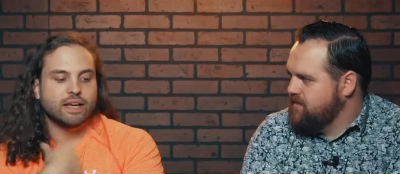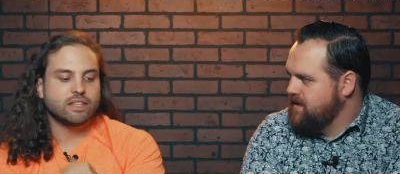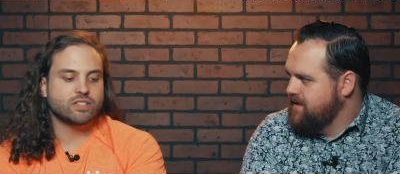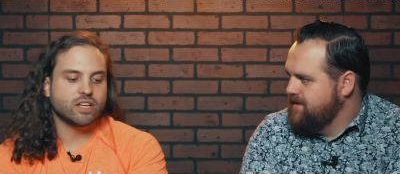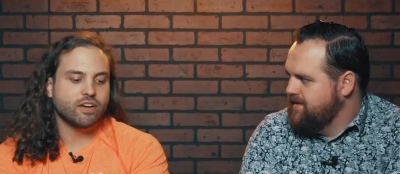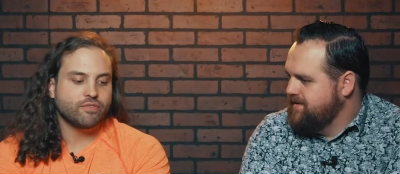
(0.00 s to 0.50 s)

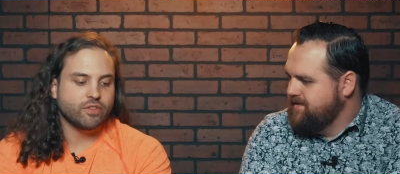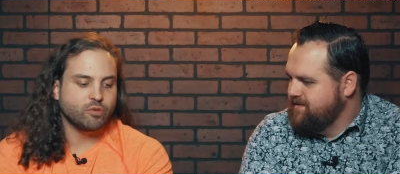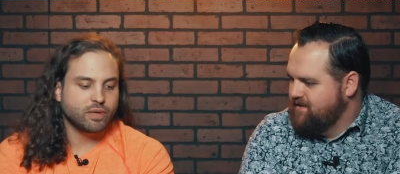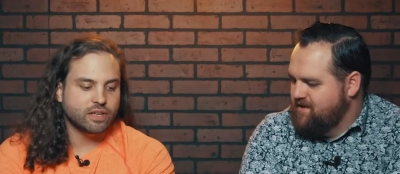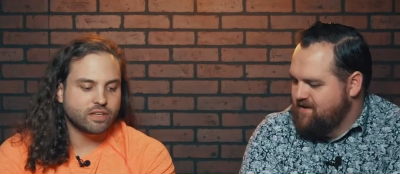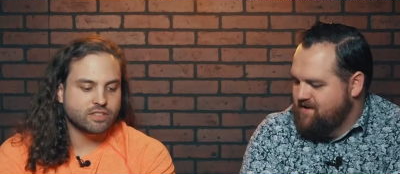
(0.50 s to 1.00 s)
Speaker 1: It's tough though
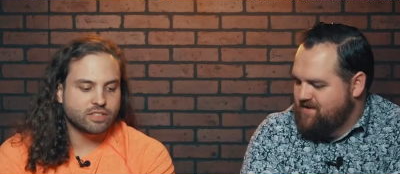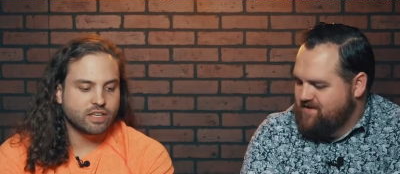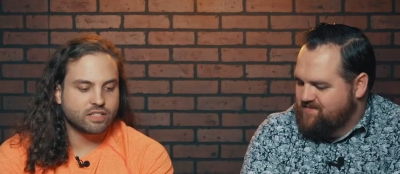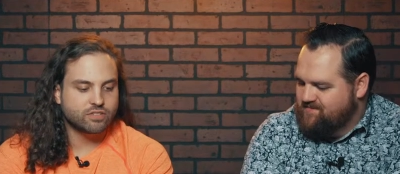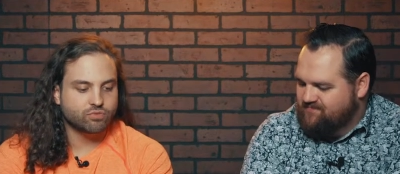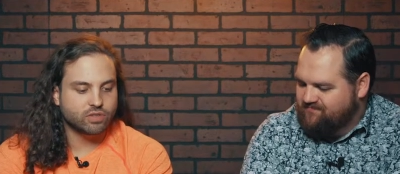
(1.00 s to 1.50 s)
because
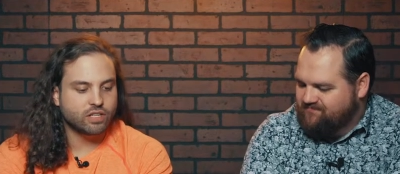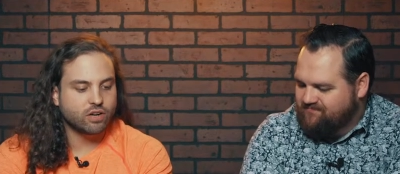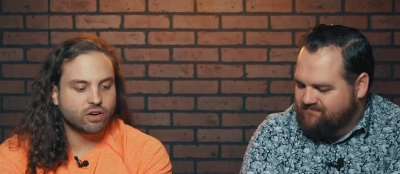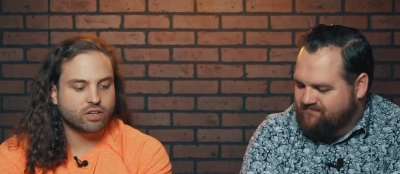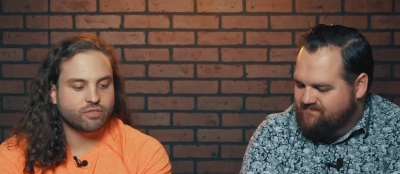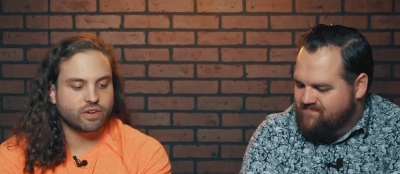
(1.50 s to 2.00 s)
it's really
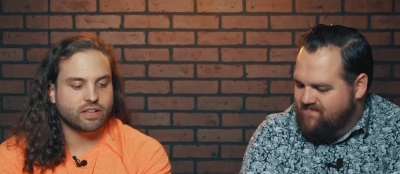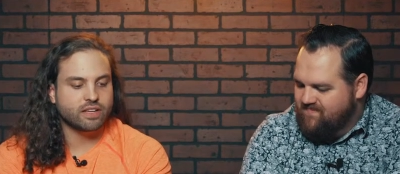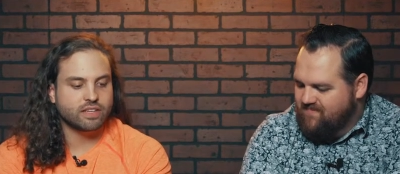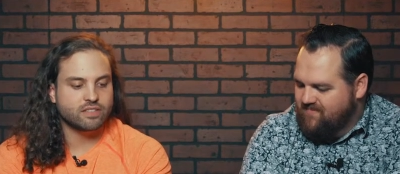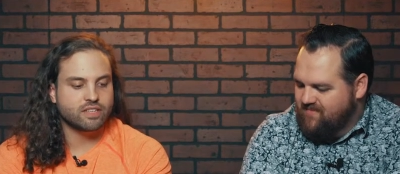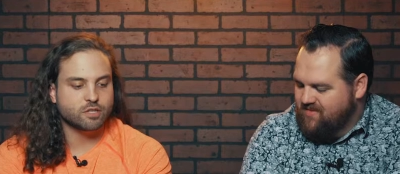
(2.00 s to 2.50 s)
hard to find
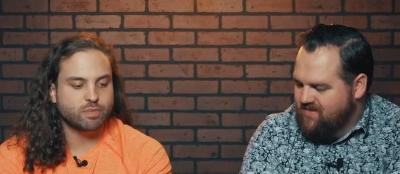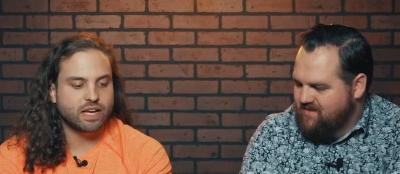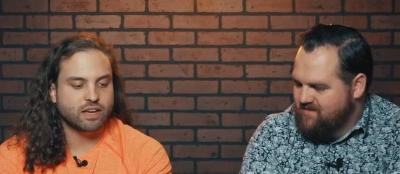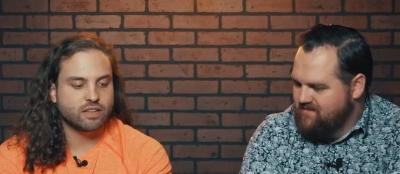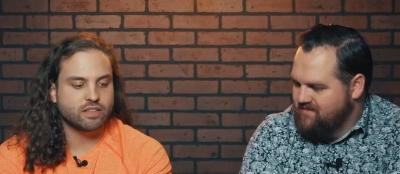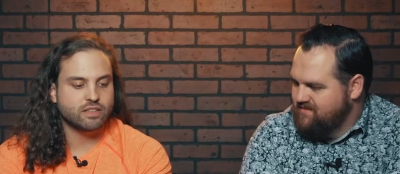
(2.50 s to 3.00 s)
like a six
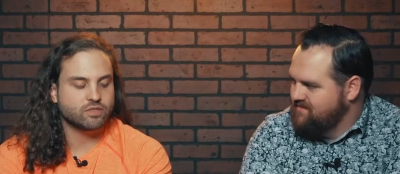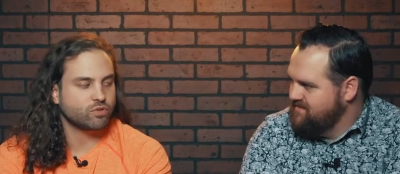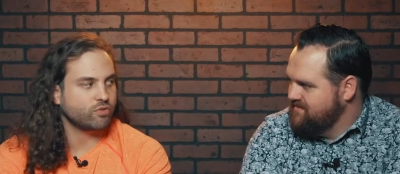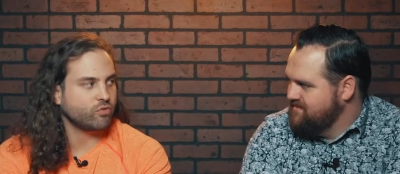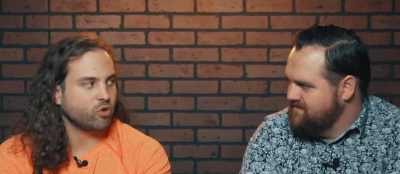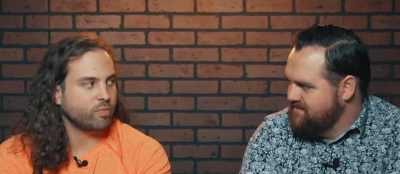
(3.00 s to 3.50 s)
pack of this or a
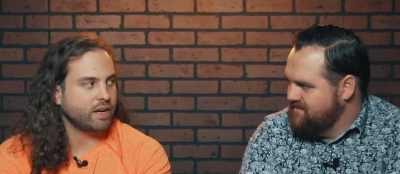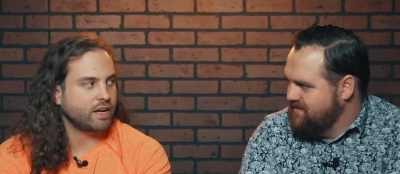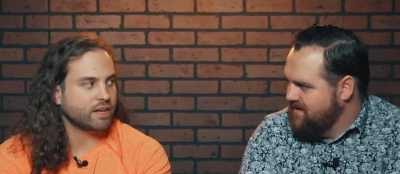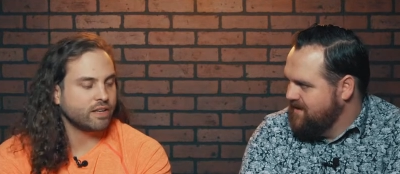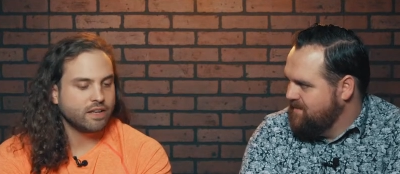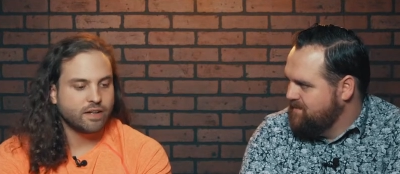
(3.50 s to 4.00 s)
four pack.
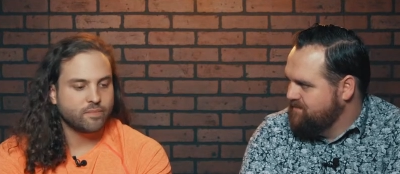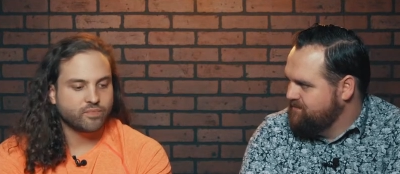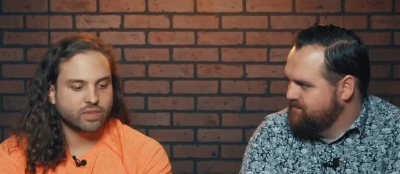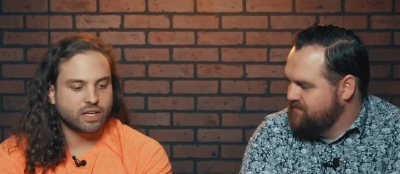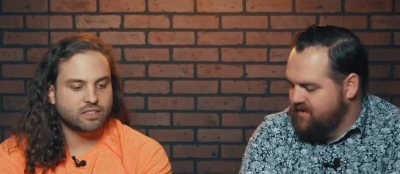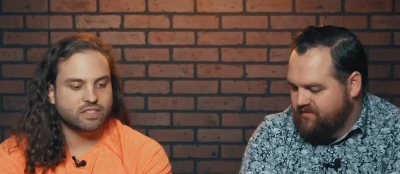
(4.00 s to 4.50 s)
Yeah.
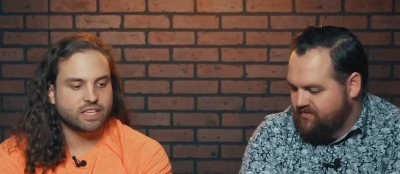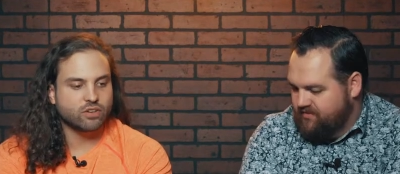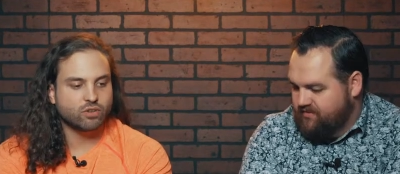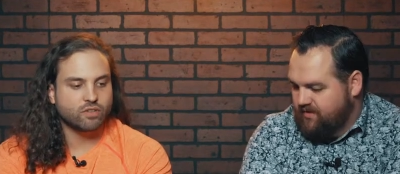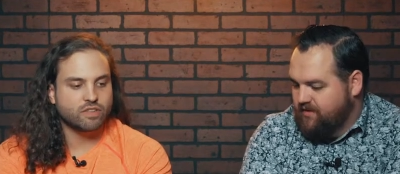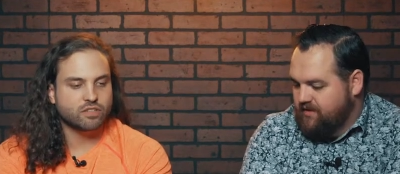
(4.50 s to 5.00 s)
A they
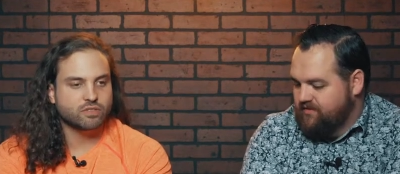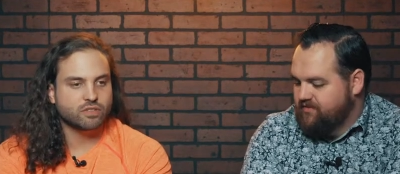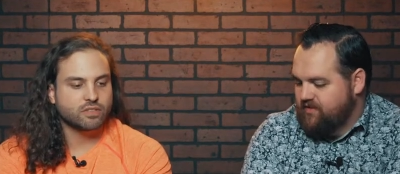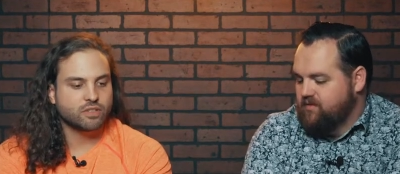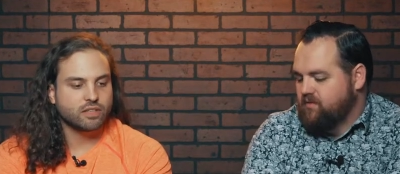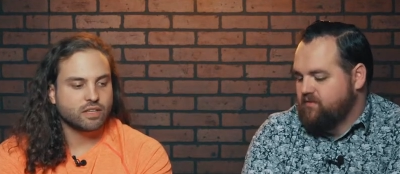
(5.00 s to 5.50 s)
single sold of this. it in
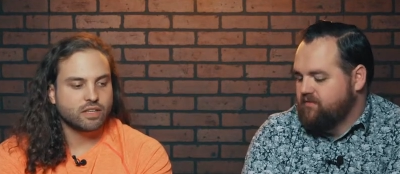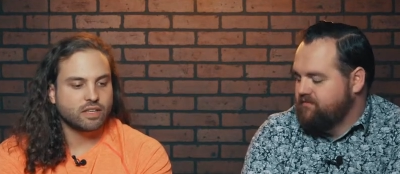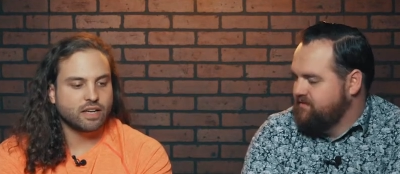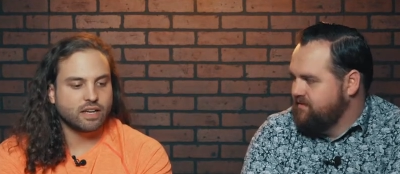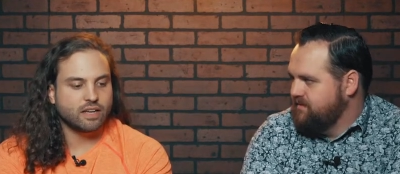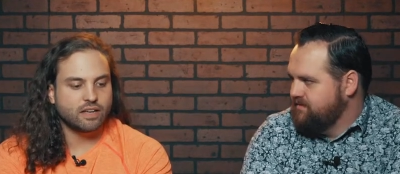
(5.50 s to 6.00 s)
singles,
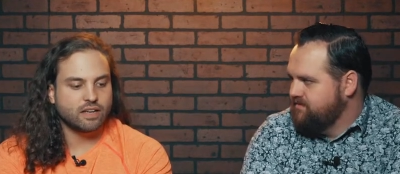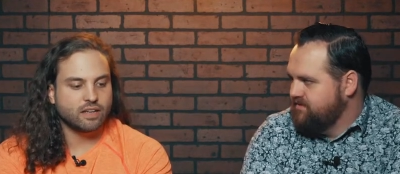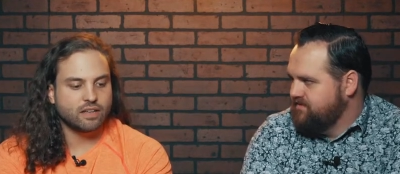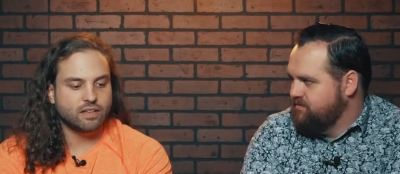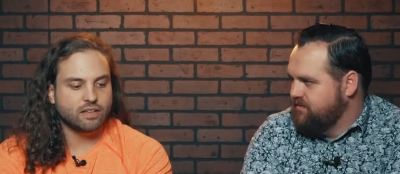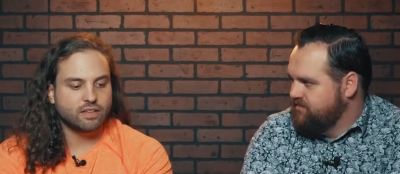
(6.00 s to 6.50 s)
yeah, like
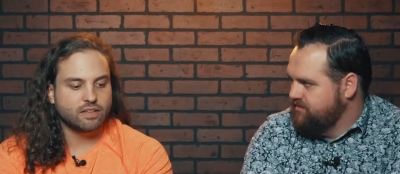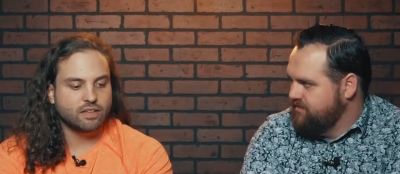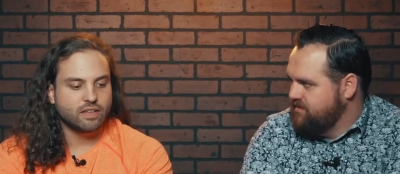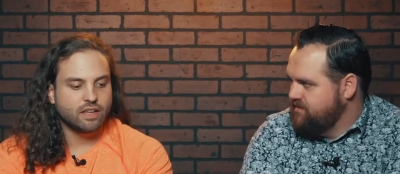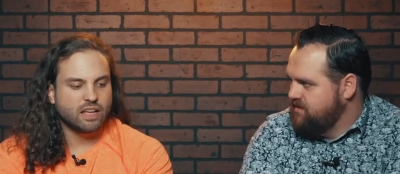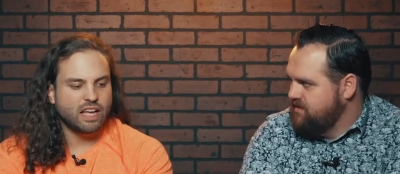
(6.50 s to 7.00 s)
six bucks or
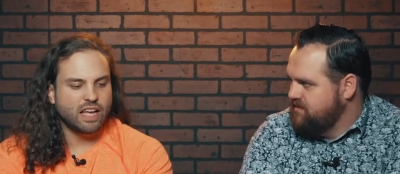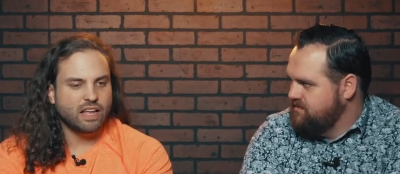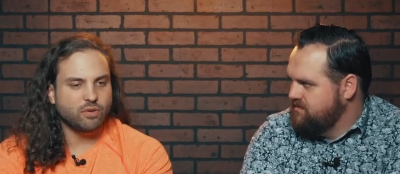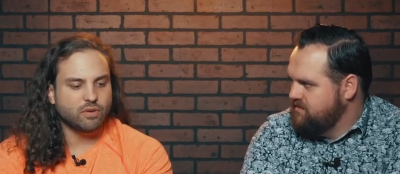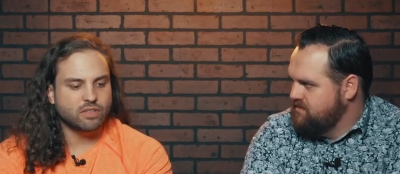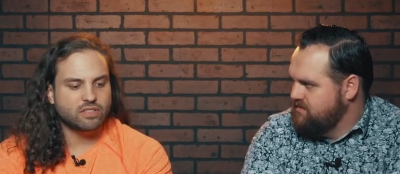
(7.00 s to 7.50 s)
something like that.
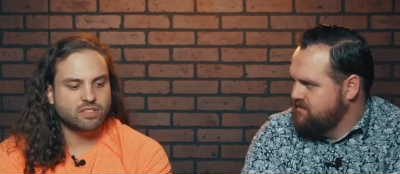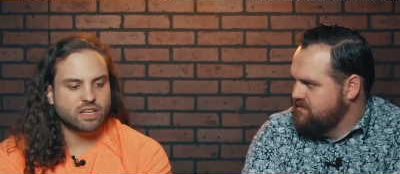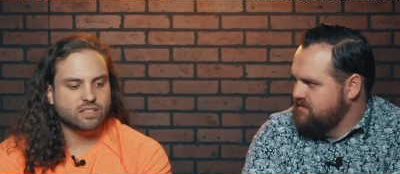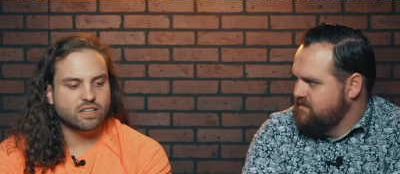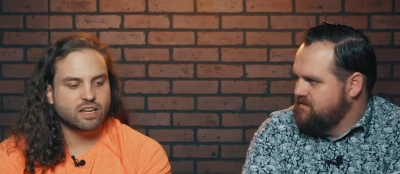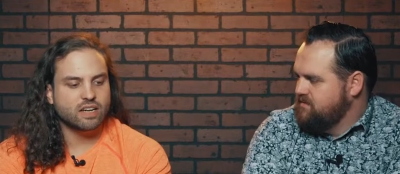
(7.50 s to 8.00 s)
It was
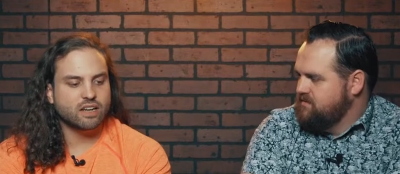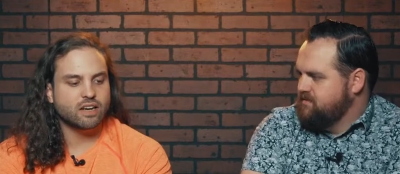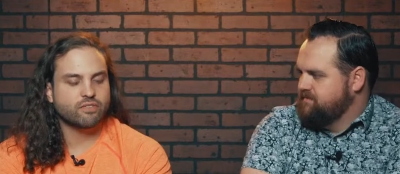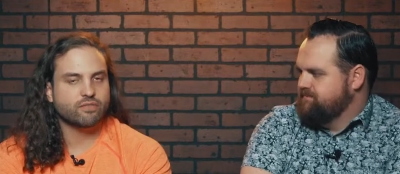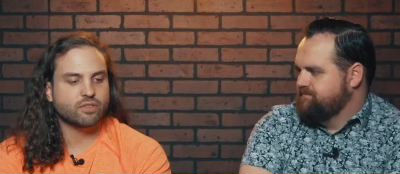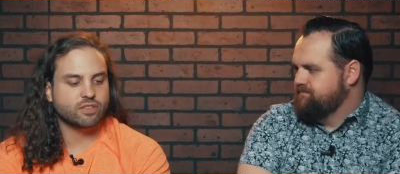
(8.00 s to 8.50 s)
six ninety
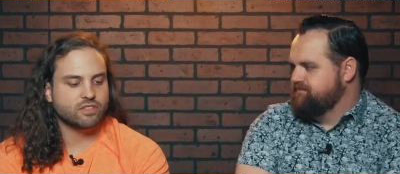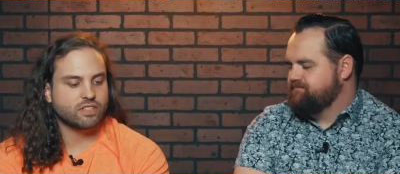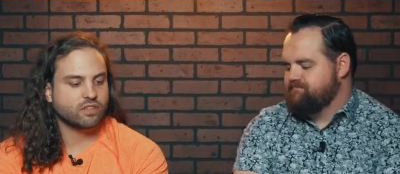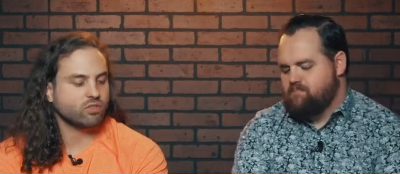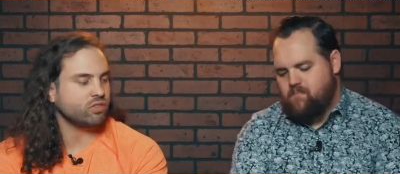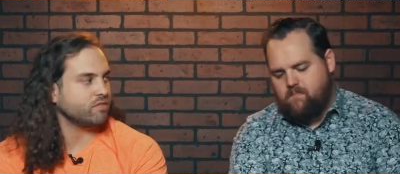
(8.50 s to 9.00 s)
nine for a
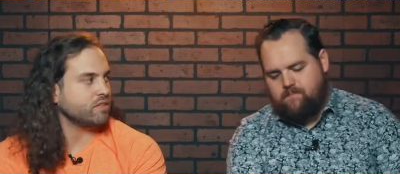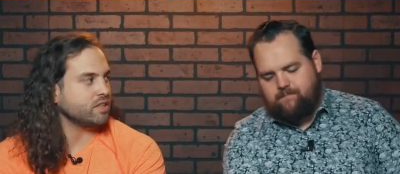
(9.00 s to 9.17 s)
single of